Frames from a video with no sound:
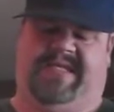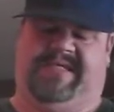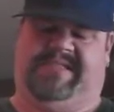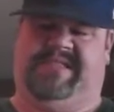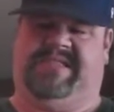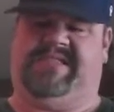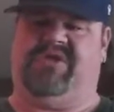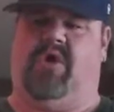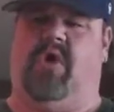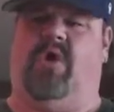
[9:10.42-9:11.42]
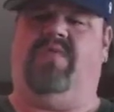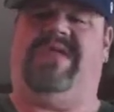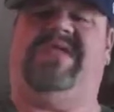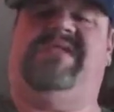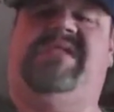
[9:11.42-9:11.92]
is to
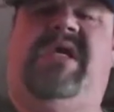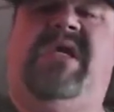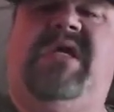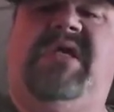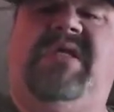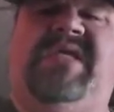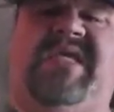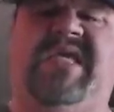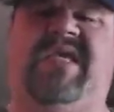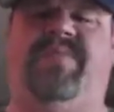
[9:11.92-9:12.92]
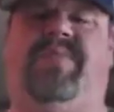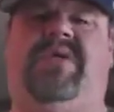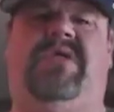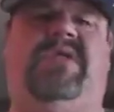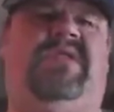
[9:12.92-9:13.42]
always keep
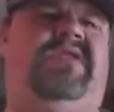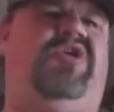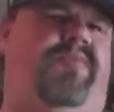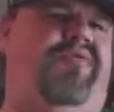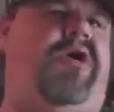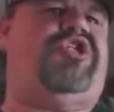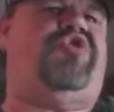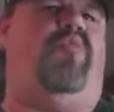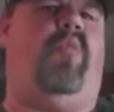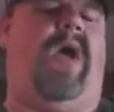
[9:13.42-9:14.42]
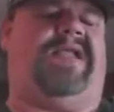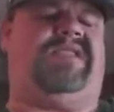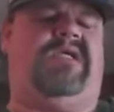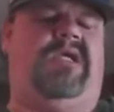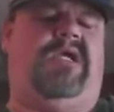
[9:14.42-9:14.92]
your brush
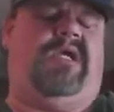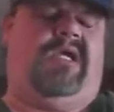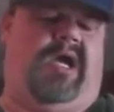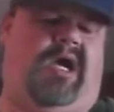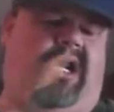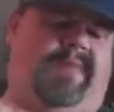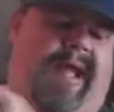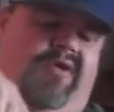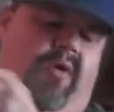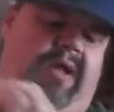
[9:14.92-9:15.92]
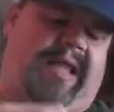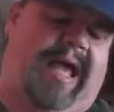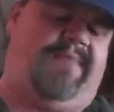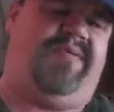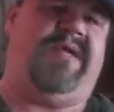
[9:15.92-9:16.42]
wet. I know a
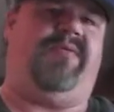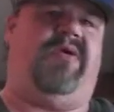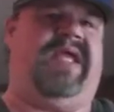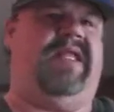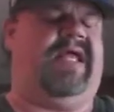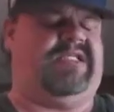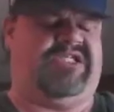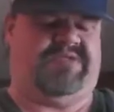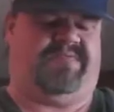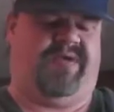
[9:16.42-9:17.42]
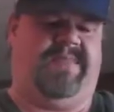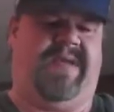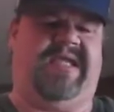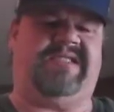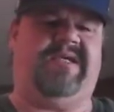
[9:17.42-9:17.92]
lot of people, they like to spray
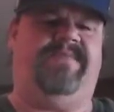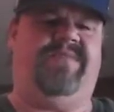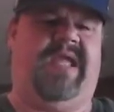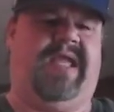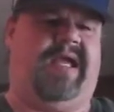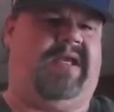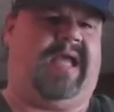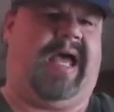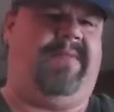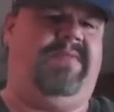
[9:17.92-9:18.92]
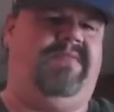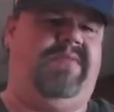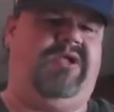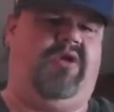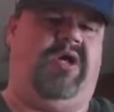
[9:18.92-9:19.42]
paint them, and
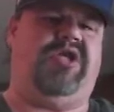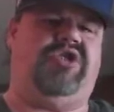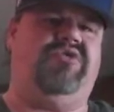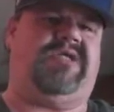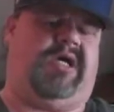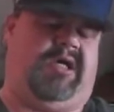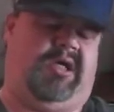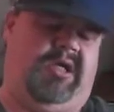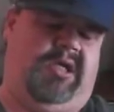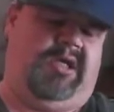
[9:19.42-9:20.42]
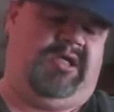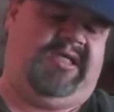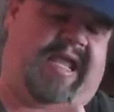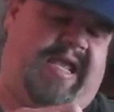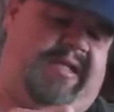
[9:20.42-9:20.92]
I'm, going to use a
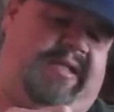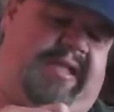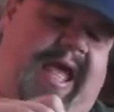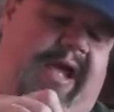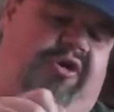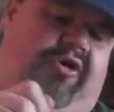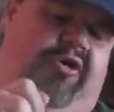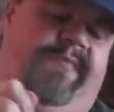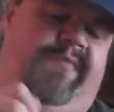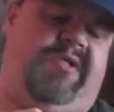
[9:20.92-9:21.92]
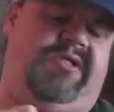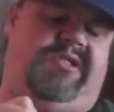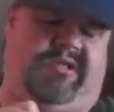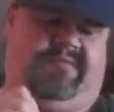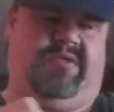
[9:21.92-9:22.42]
canned lacquer
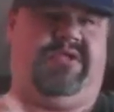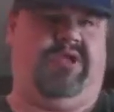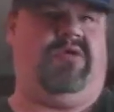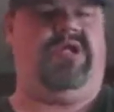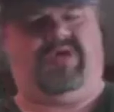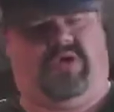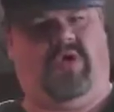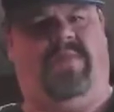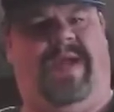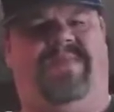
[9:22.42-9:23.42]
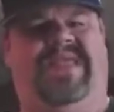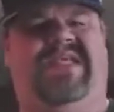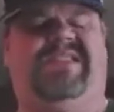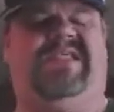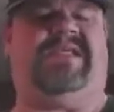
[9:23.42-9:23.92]
to, clear coat my
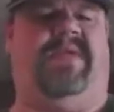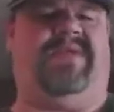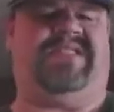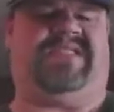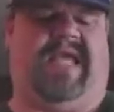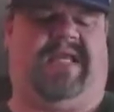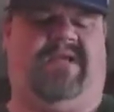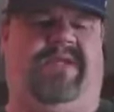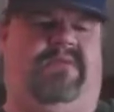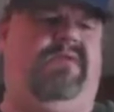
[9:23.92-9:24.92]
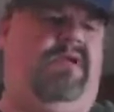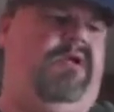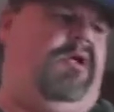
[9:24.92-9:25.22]
pieces. I'm going to sand them and